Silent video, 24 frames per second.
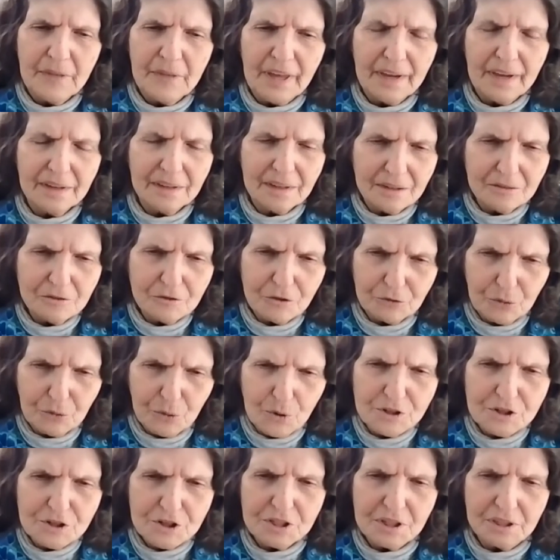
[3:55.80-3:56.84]
And
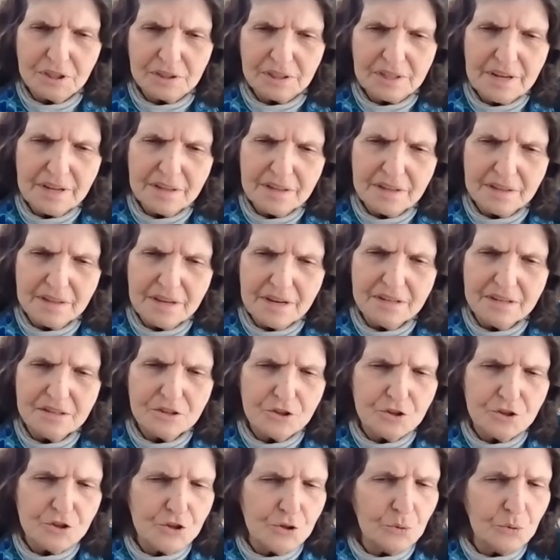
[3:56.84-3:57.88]
unfortunately,
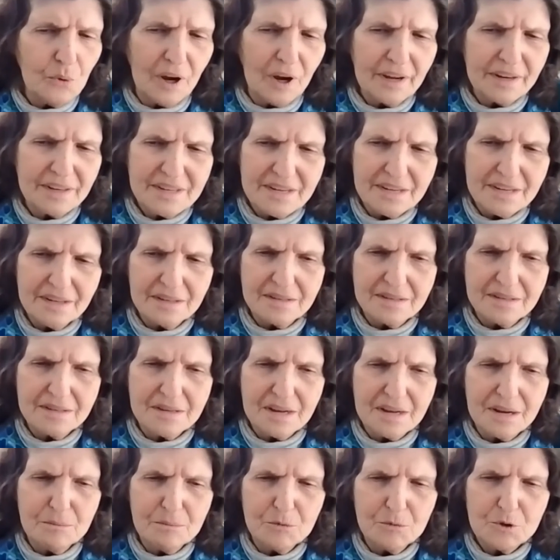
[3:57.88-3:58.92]
these two ideas
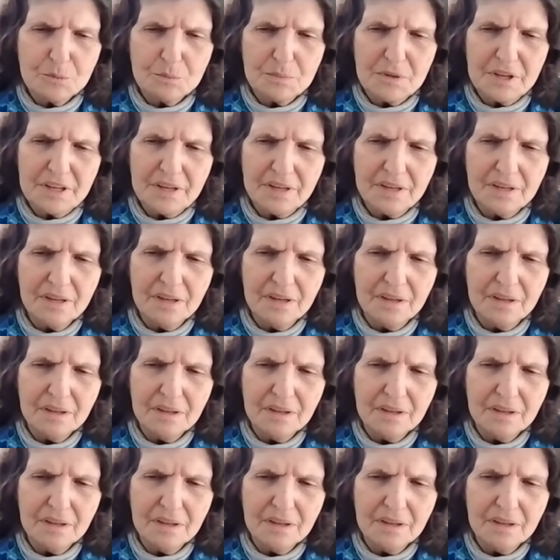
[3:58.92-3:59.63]
seem to be